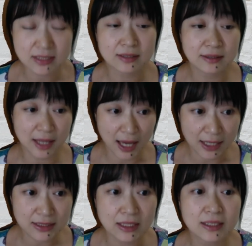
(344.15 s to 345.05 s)
that
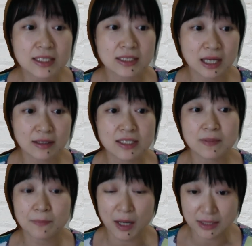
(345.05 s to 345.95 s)
the study is a
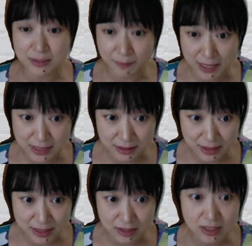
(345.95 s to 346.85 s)
practice-based
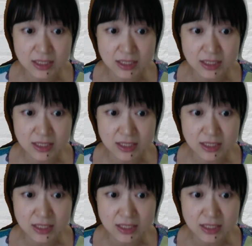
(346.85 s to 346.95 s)
research,